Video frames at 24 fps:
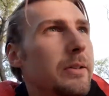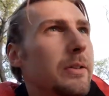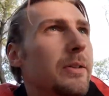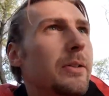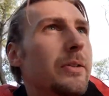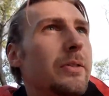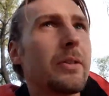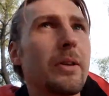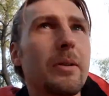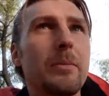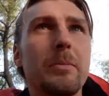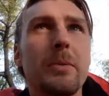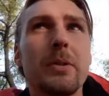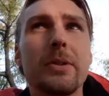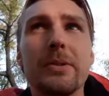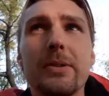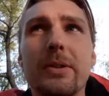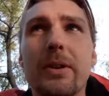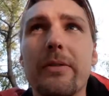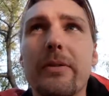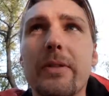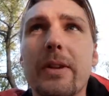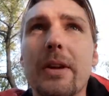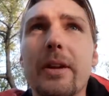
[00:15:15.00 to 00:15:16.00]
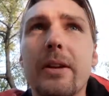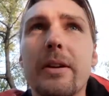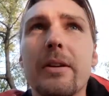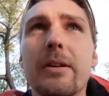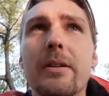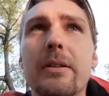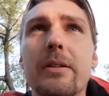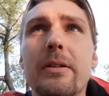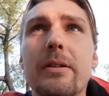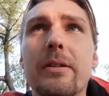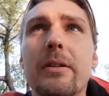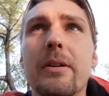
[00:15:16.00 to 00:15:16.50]
those are most of the
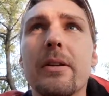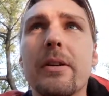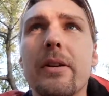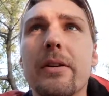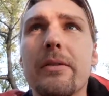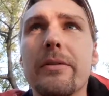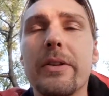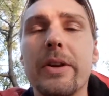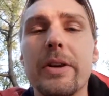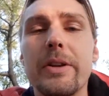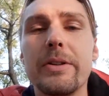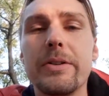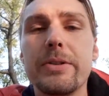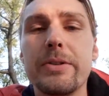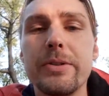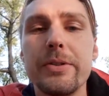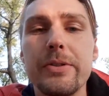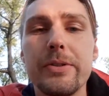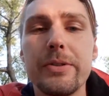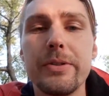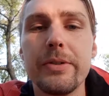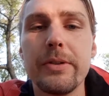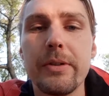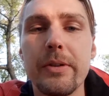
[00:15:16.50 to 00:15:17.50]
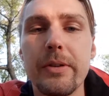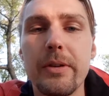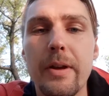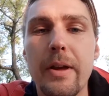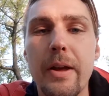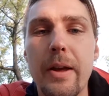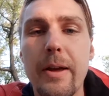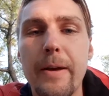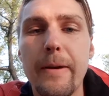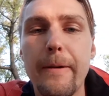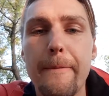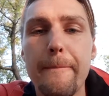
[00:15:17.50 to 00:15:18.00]
of the issues.
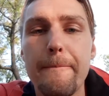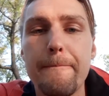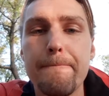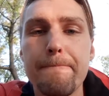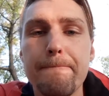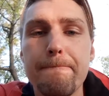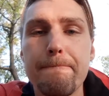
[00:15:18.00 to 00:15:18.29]
Um,